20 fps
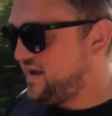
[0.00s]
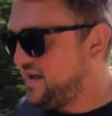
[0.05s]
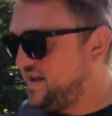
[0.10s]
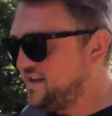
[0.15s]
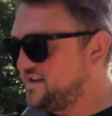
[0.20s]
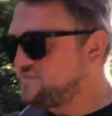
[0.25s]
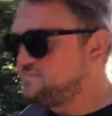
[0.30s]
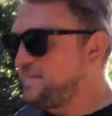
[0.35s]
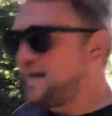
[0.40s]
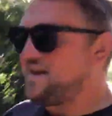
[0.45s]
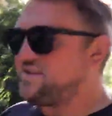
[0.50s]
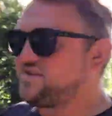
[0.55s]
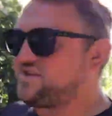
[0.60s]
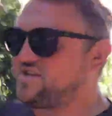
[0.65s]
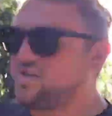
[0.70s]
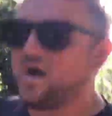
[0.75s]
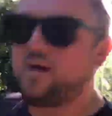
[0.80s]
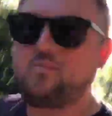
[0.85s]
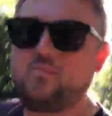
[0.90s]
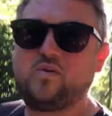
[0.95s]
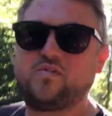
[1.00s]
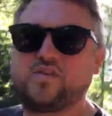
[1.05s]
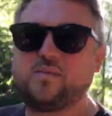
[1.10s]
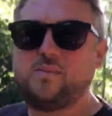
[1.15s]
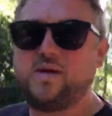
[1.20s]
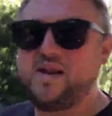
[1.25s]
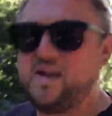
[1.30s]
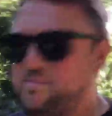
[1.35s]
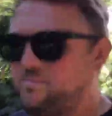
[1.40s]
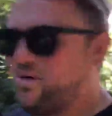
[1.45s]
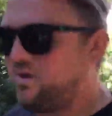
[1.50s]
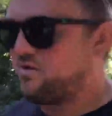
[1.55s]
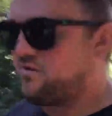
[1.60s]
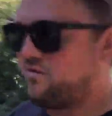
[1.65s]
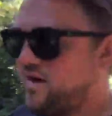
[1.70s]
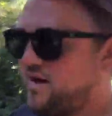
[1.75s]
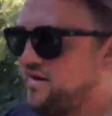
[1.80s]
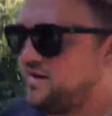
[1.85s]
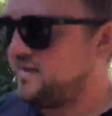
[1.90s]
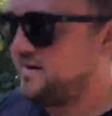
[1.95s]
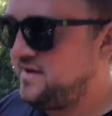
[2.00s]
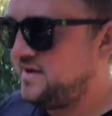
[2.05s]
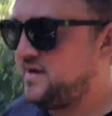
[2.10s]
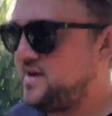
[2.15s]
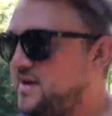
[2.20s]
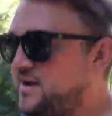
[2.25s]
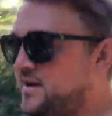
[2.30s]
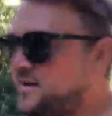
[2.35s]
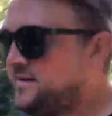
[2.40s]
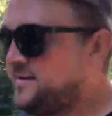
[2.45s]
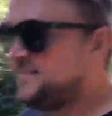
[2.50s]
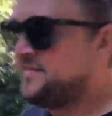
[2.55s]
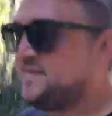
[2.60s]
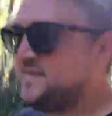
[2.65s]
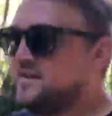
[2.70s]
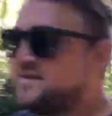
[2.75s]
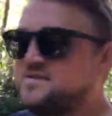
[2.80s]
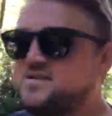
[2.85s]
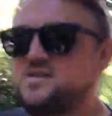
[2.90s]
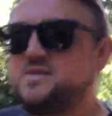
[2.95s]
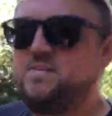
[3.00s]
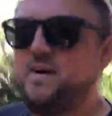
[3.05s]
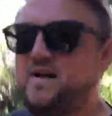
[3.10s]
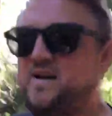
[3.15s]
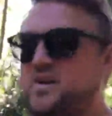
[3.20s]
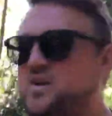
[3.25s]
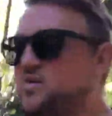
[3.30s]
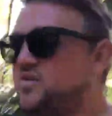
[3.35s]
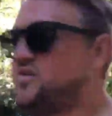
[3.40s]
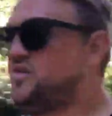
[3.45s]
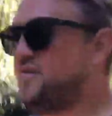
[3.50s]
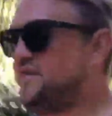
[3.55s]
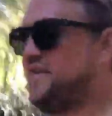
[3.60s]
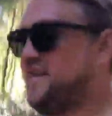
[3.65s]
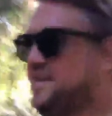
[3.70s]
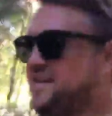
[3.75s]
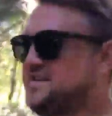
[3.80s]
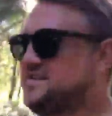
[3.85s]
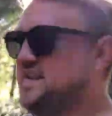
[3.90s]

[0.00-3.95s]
is matched up with the mini bog run. So depending on your fitness